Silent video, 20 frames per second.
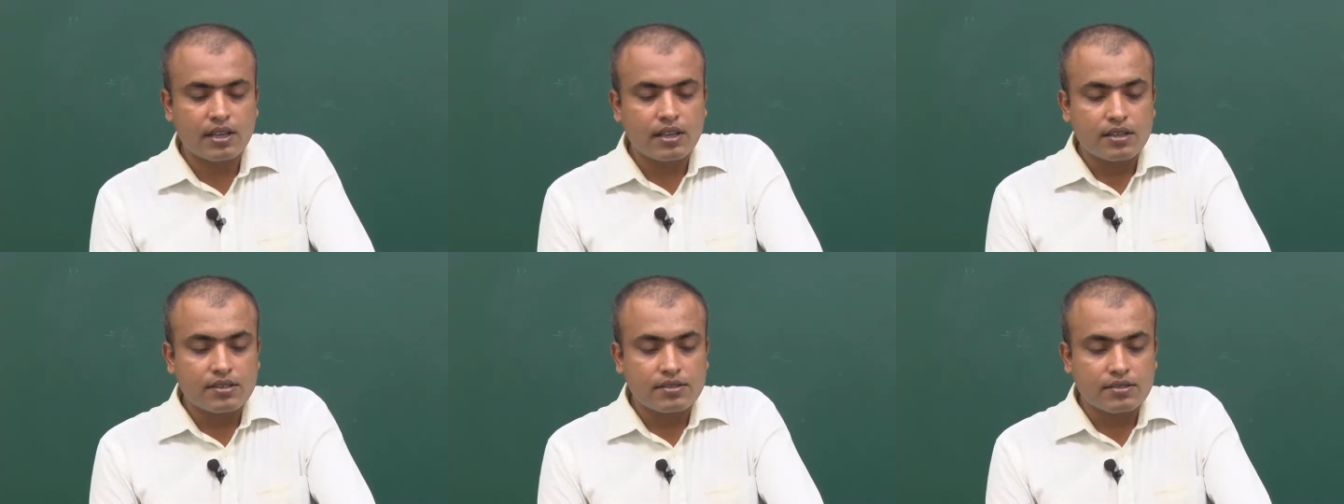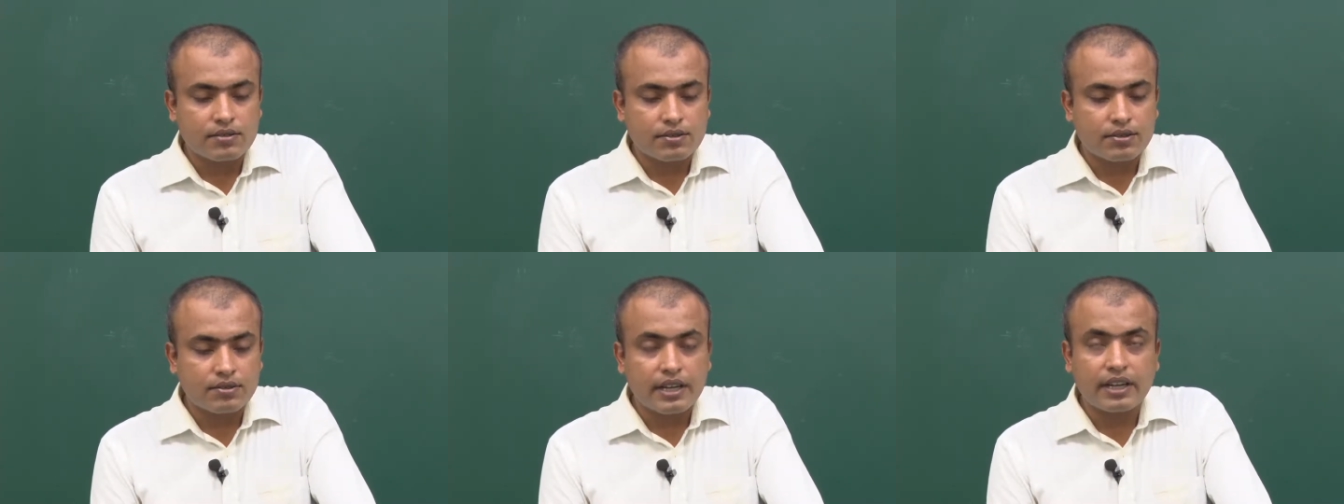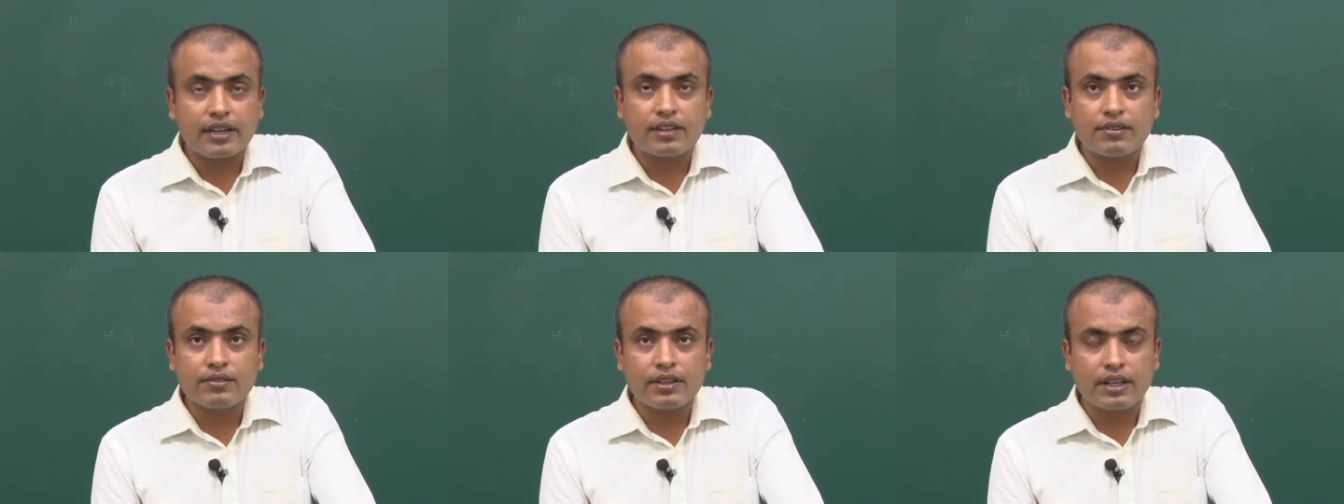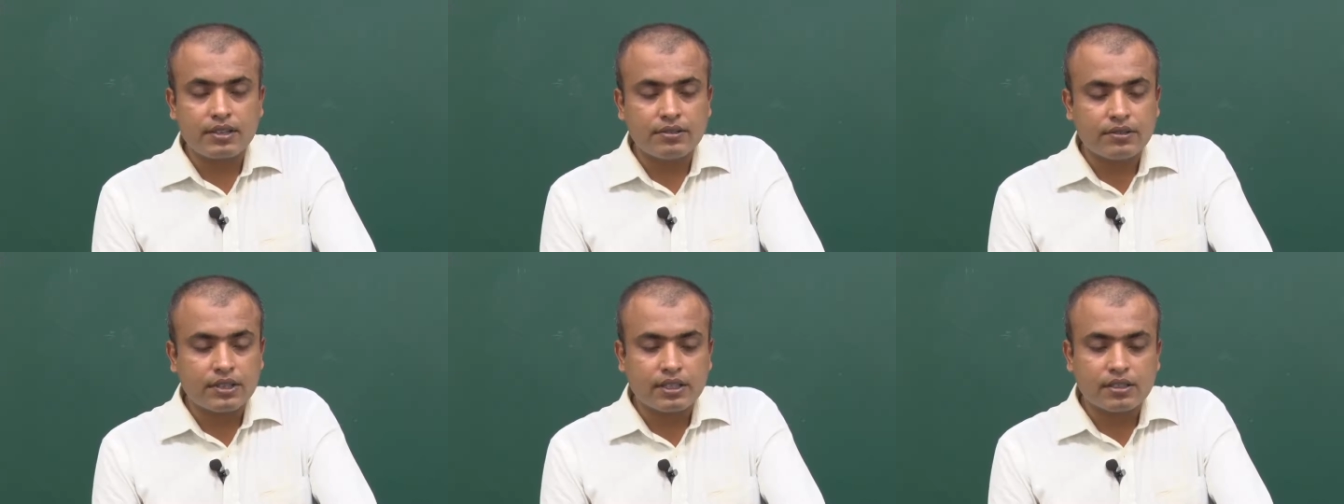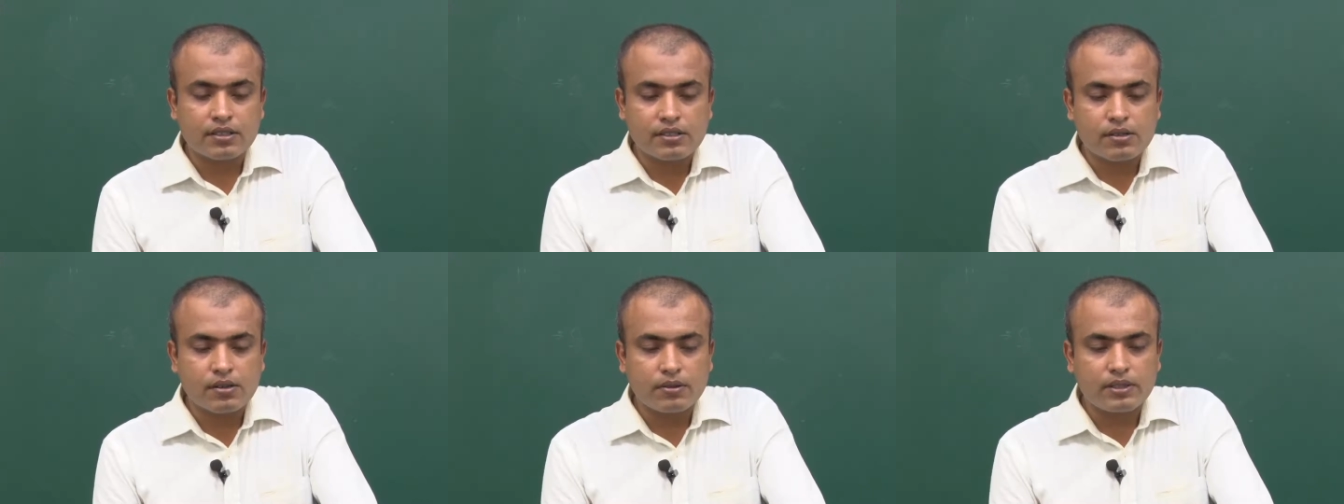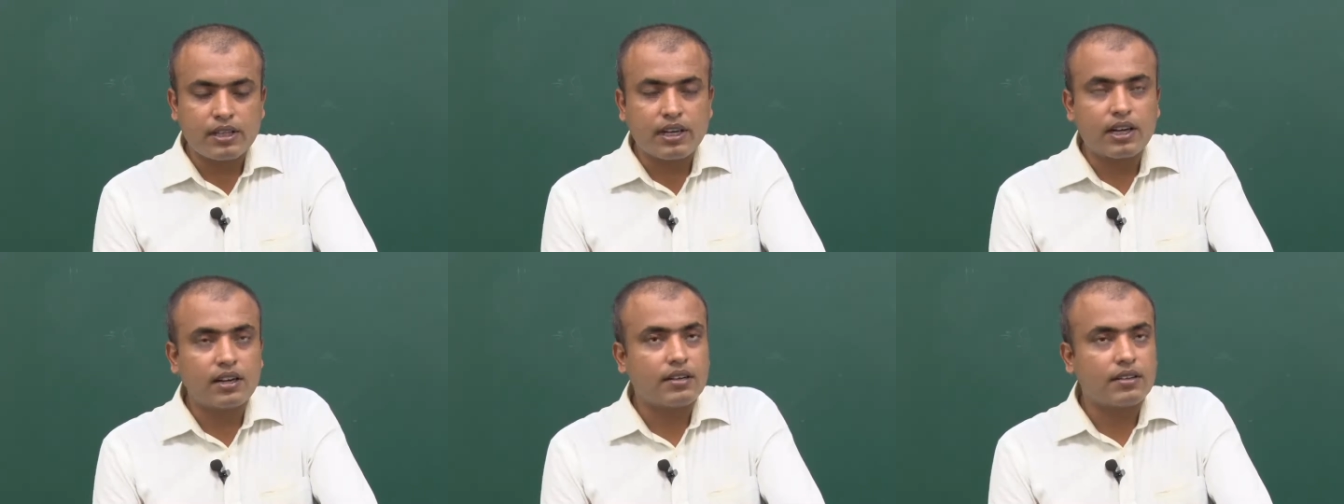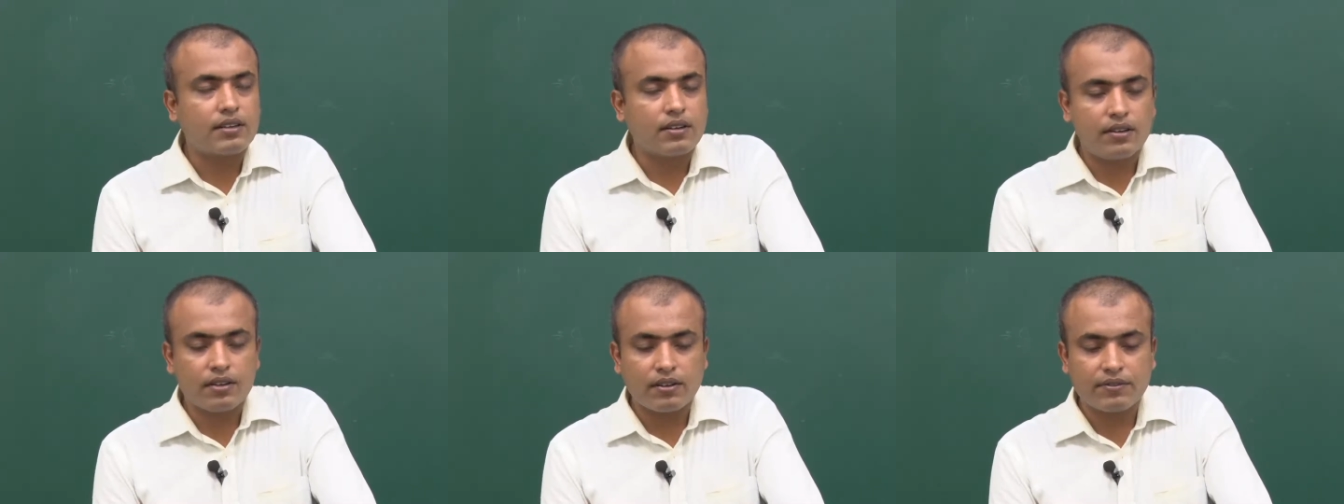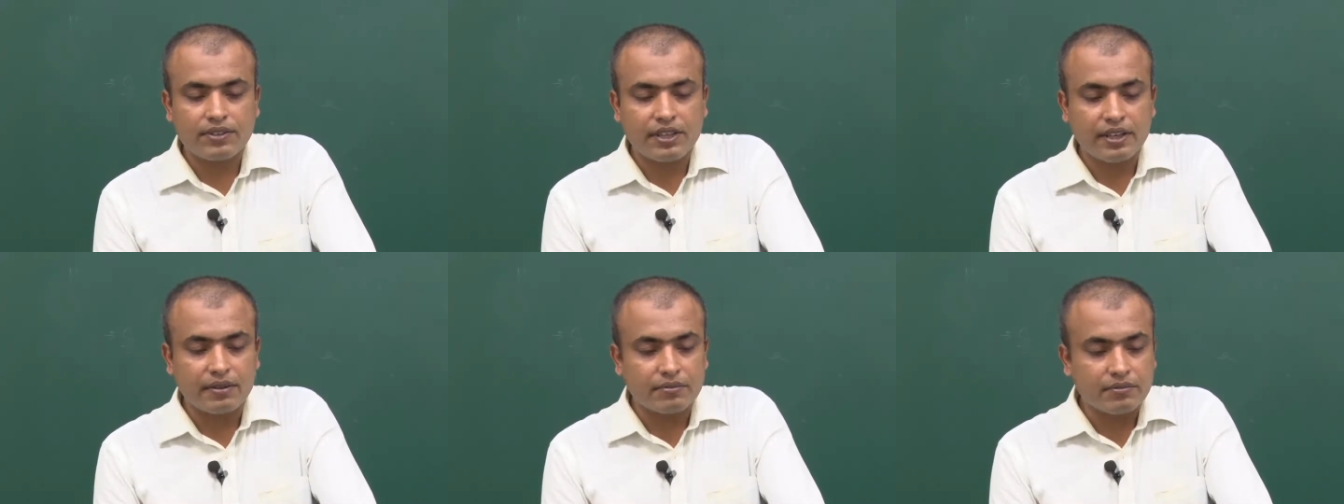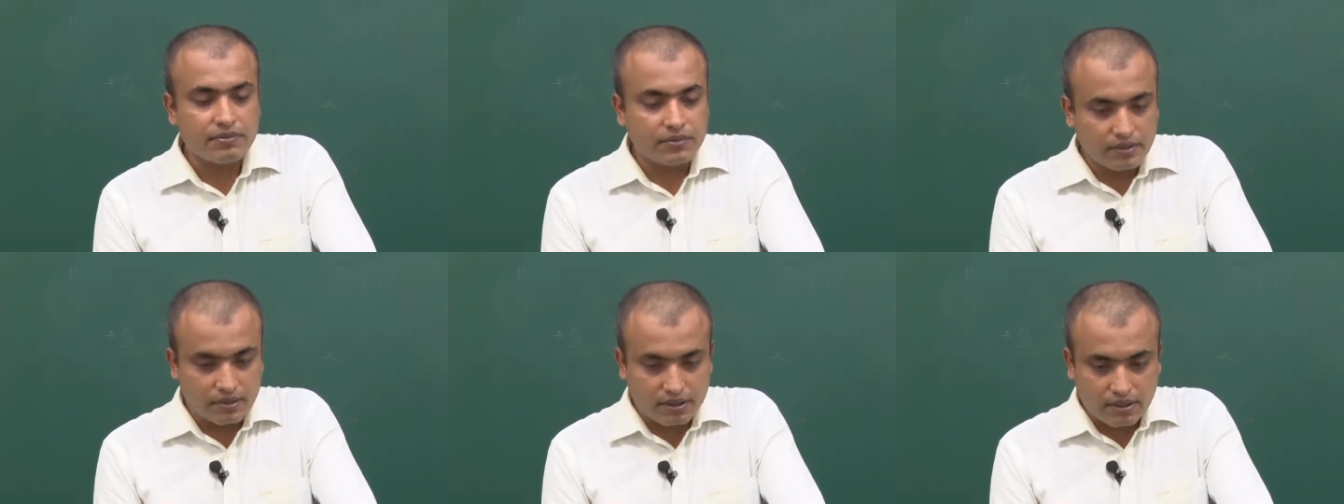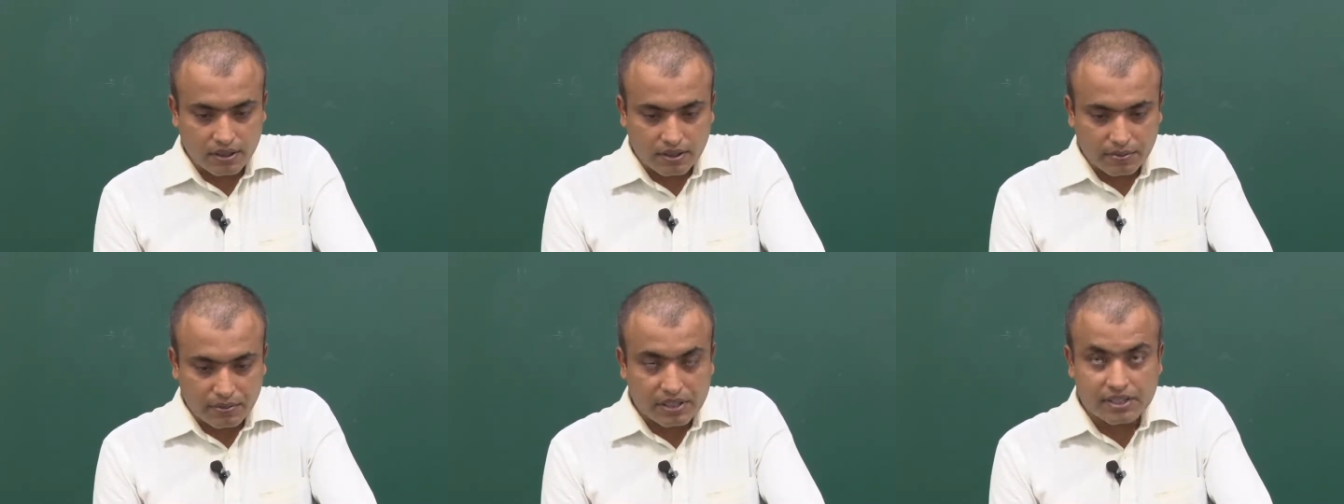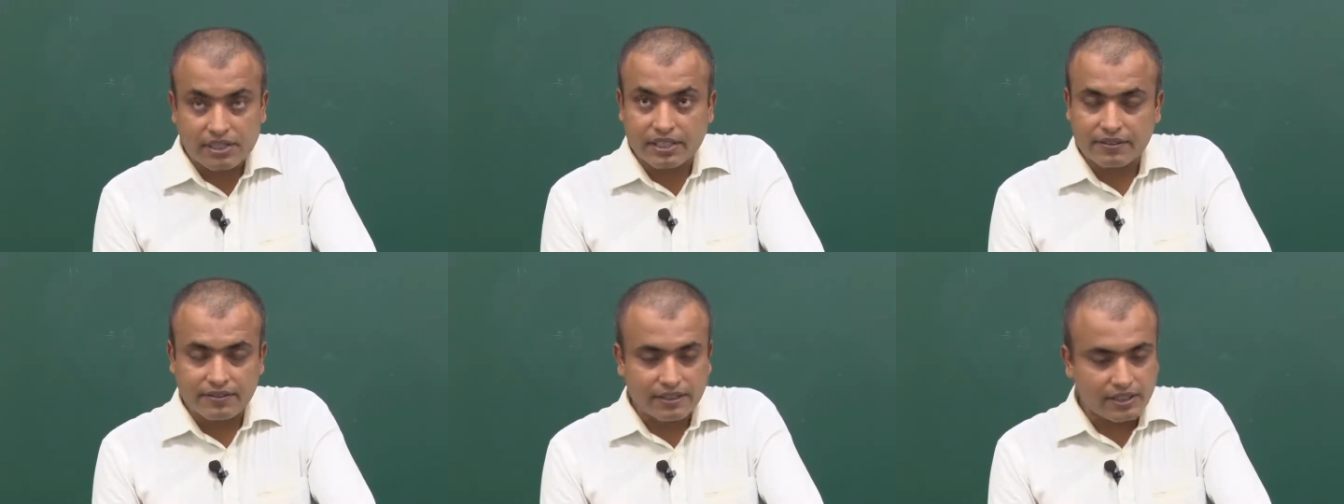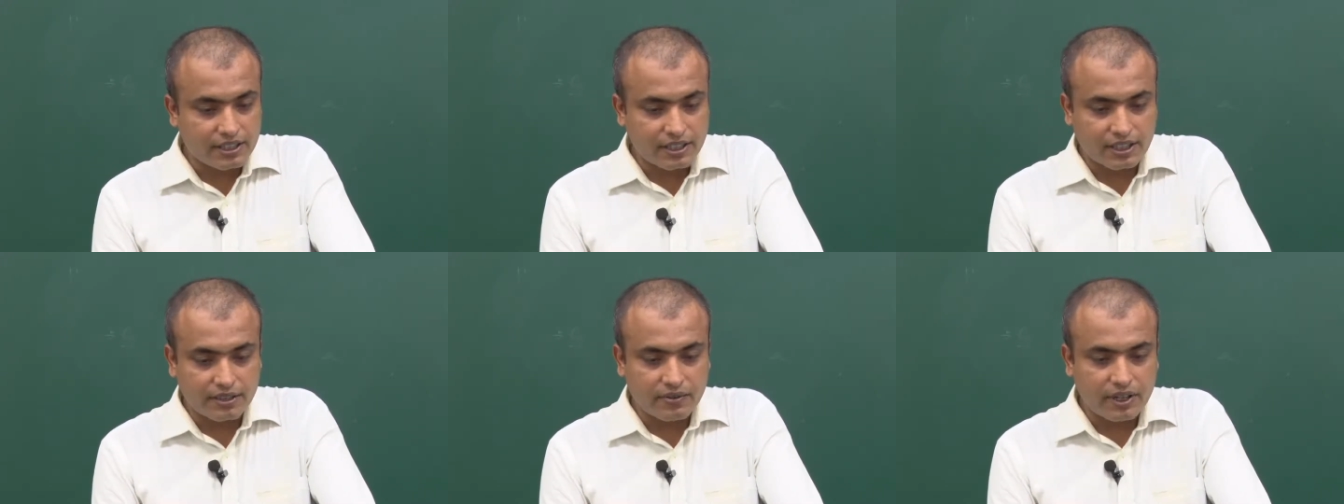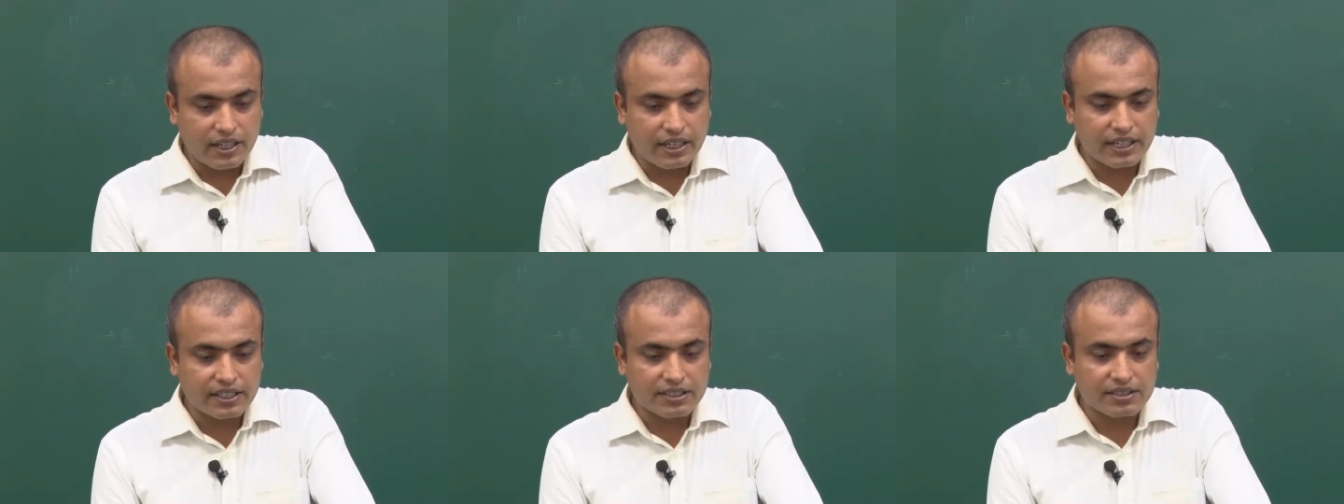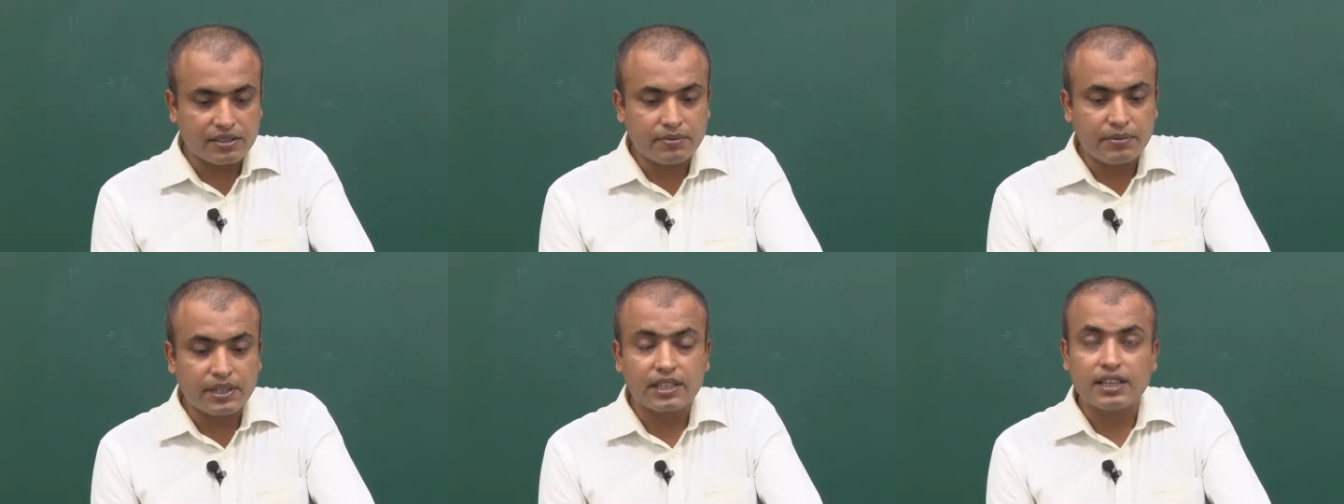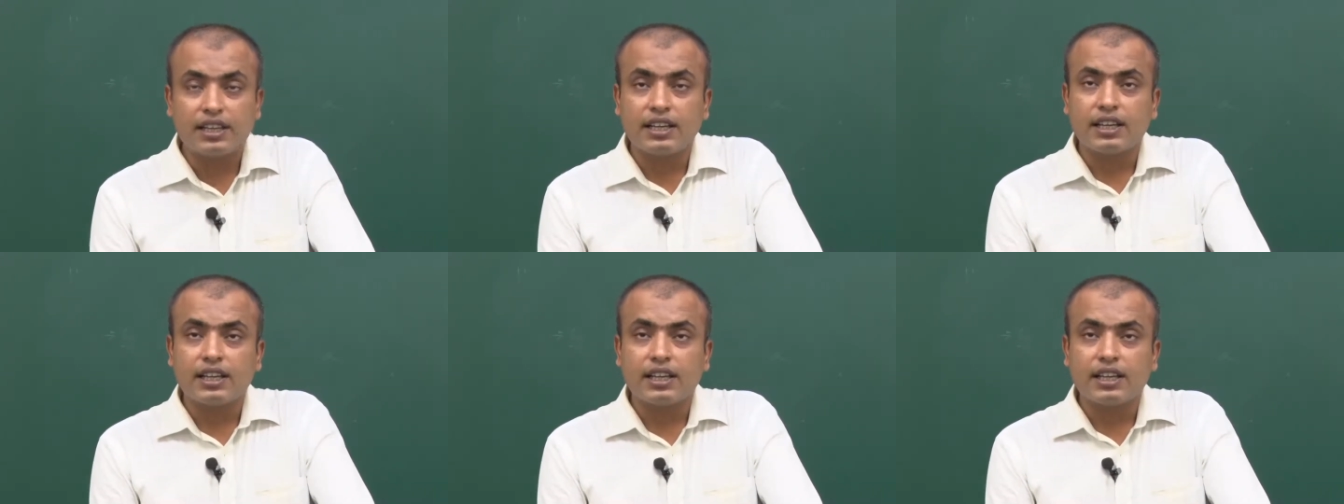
So you can slowly learn all of them. We will not mention everything in one lecture, but